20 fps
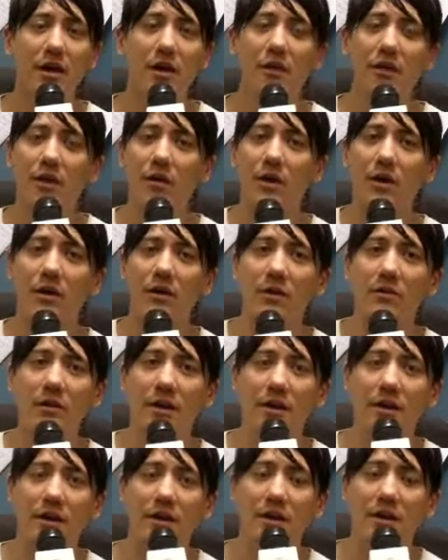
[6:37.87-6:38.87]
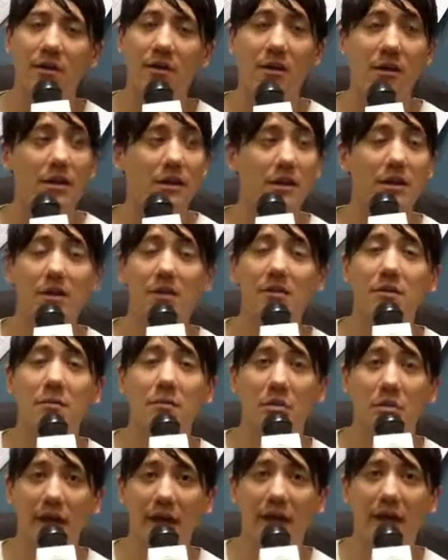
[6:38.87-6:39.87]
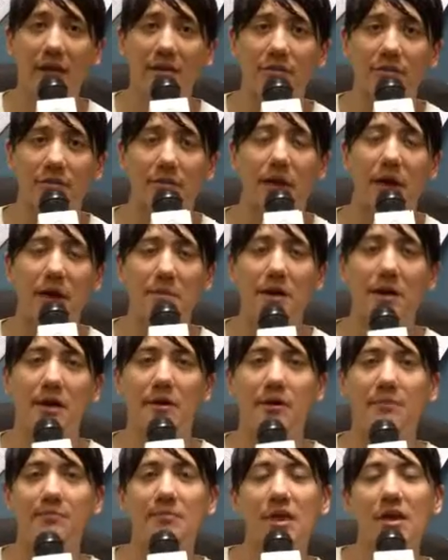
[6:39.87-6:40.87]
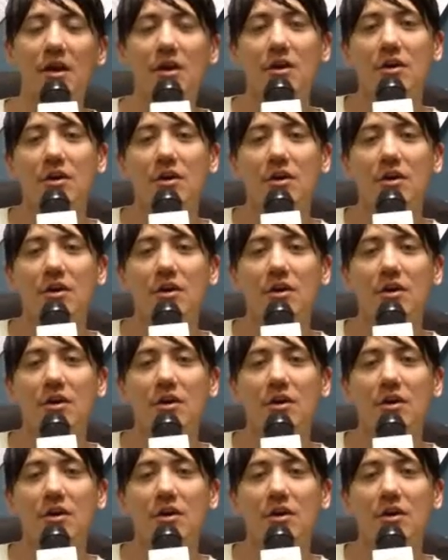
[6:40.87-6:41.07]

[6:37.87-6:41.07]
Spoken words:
in the greater Atlanta area and in the planet for that matter.